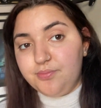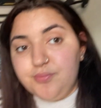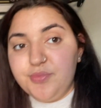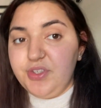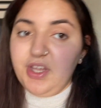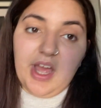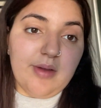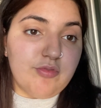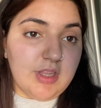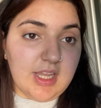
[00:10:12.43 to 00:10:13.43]
yeah, I'm
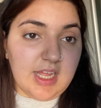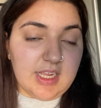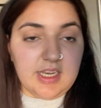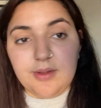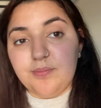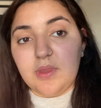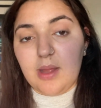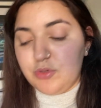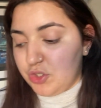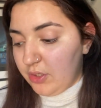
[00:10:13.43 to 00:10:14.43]
really liking it. I'm
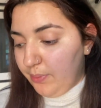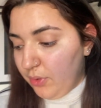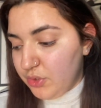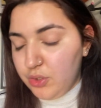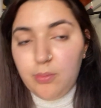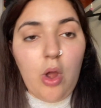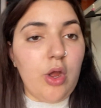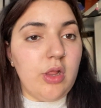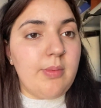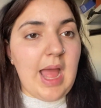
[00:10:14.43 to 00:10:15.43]
just going to put some
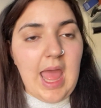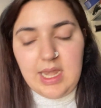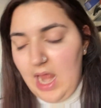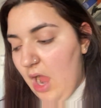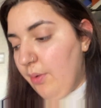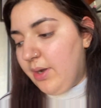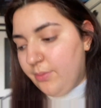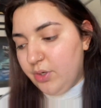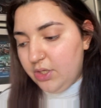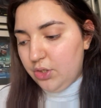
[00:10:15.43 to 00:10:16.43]
oil on my head now, and I'm
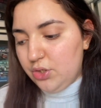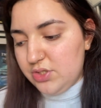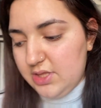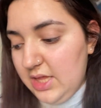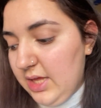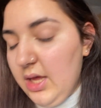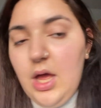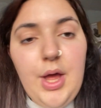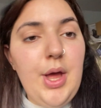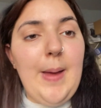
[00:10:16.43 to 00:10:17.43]
going to use the
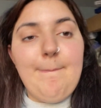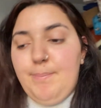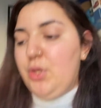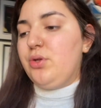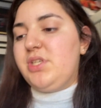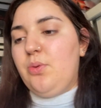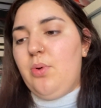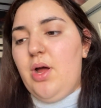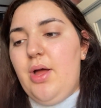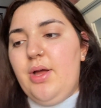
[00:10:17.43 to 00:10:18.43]
Beauty
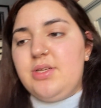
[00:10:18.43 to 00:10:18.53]
Works